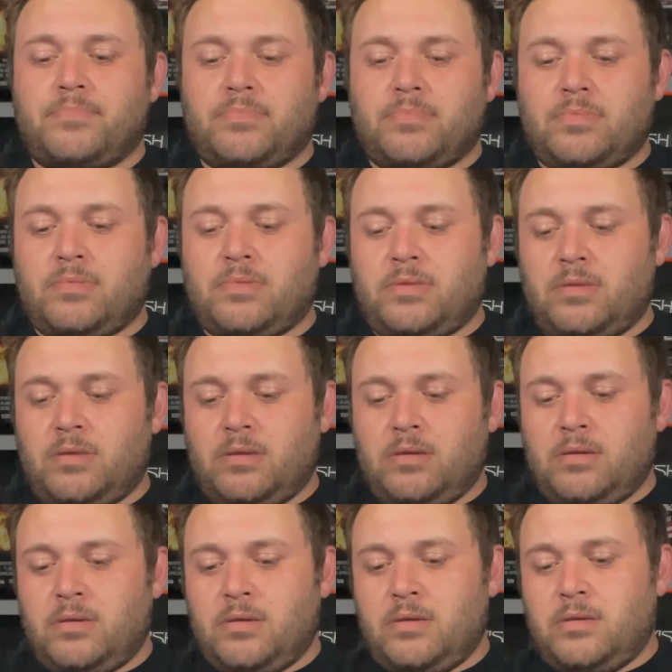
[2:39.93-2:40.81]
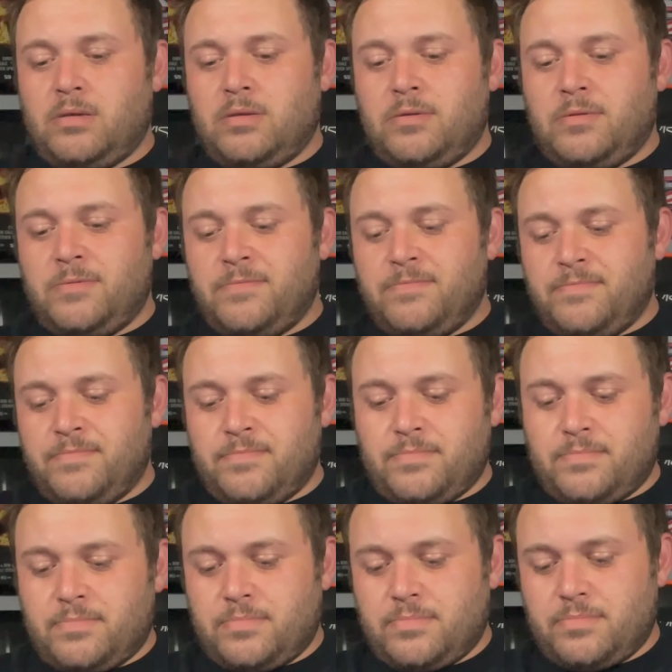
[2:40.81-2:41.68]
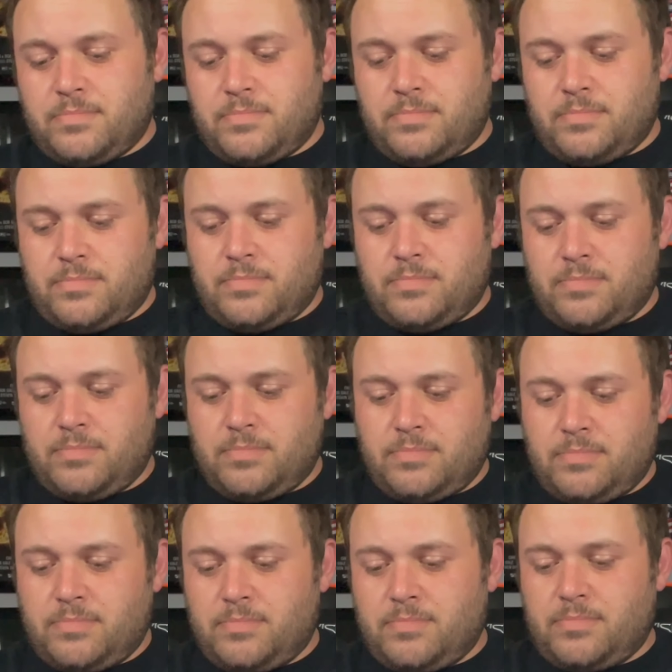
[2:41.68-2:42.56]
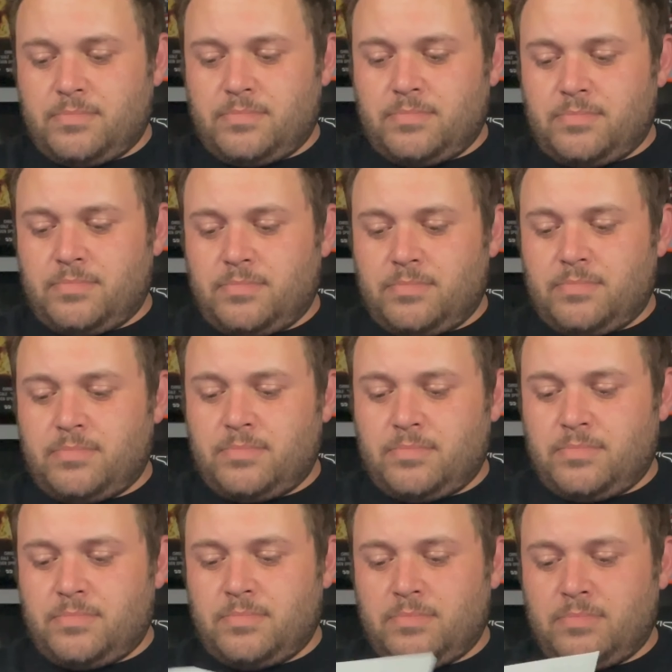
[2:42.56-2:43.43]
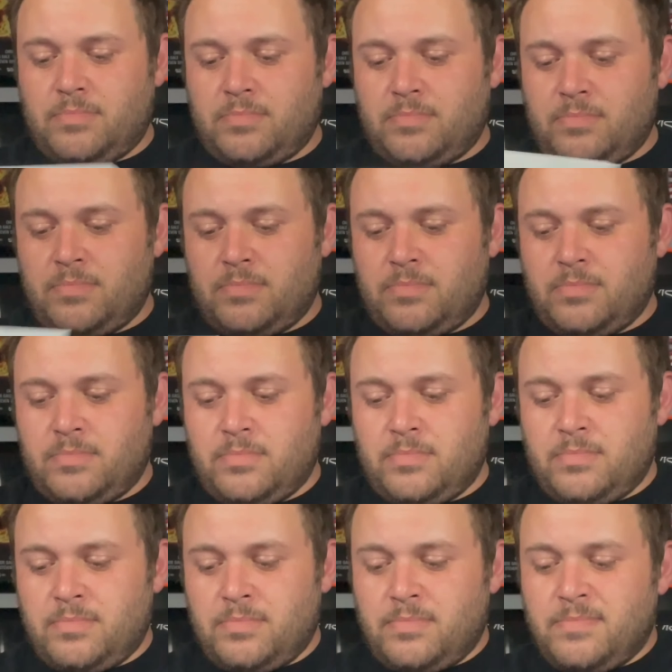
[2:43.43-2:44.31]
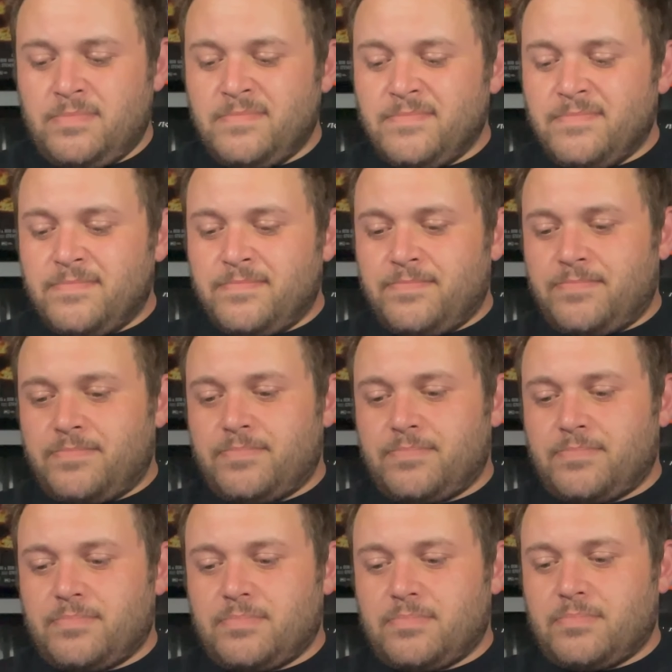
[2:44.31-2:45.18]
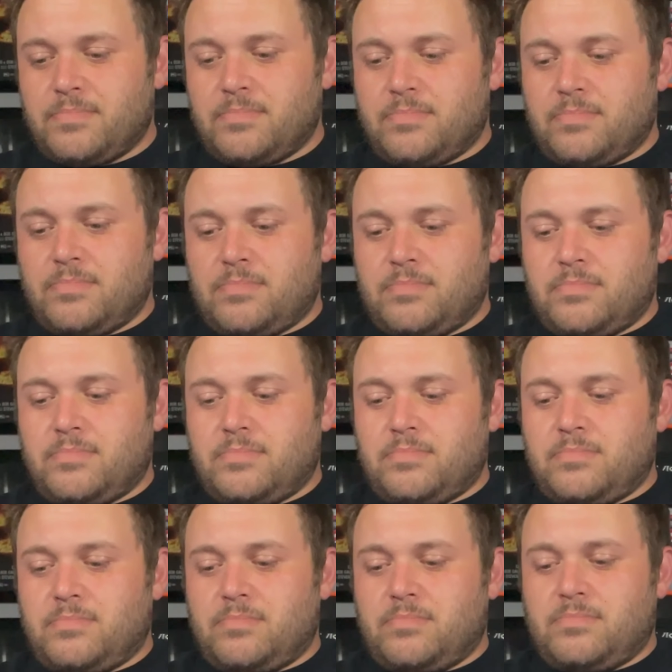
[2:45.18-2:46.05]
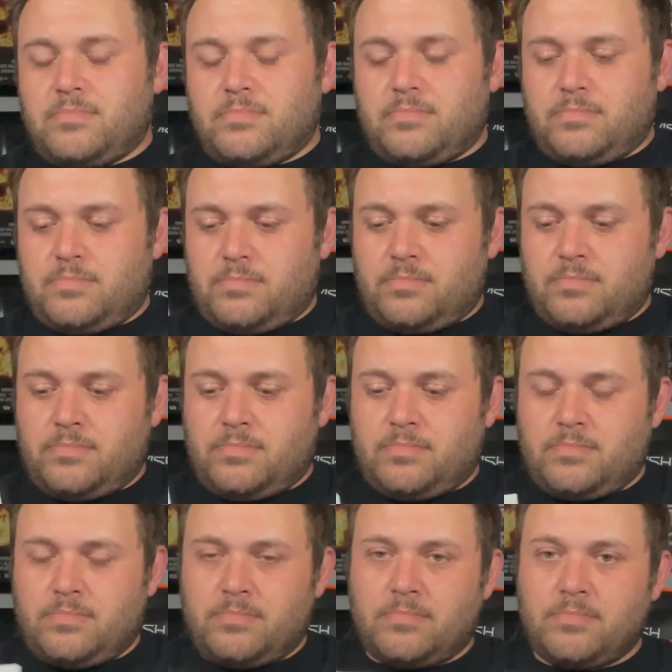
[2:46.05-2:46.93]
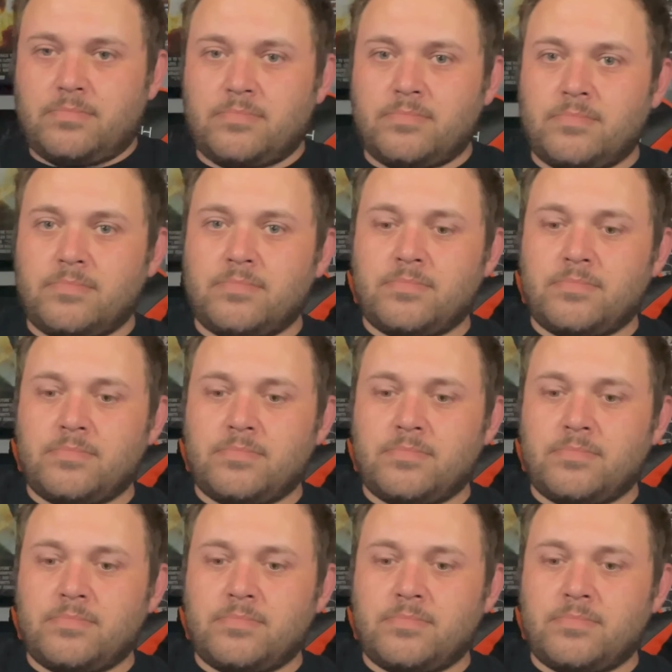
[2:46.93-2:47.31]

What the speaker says: Nothing is said.